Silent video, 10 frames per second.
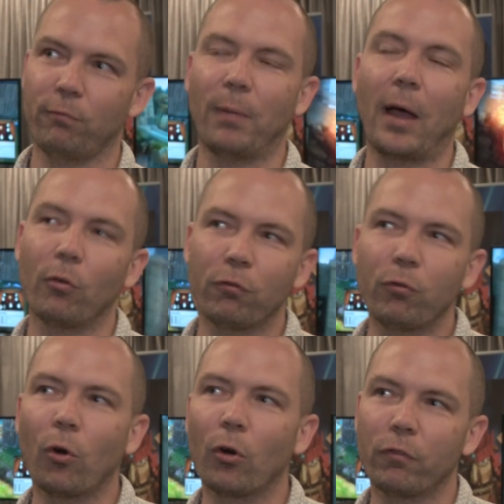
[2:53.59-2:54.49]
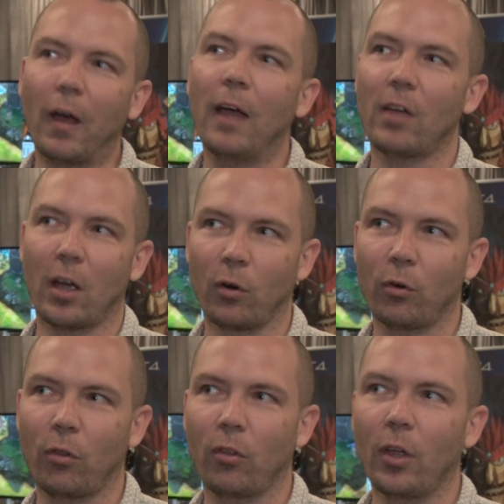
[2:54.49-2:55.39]
about four or five
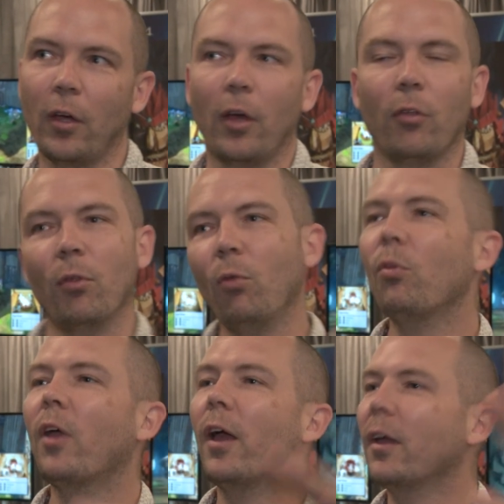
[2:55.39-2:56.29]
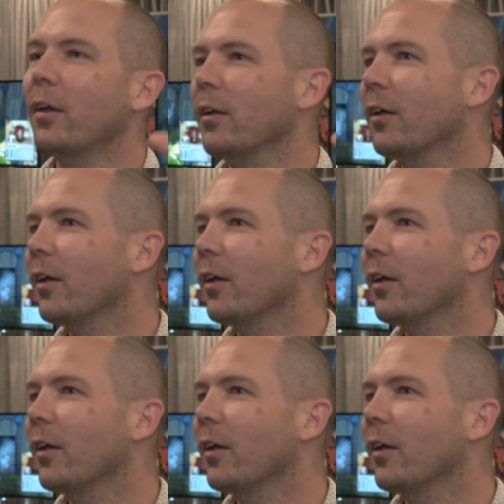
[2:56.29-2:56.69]
hours so this was like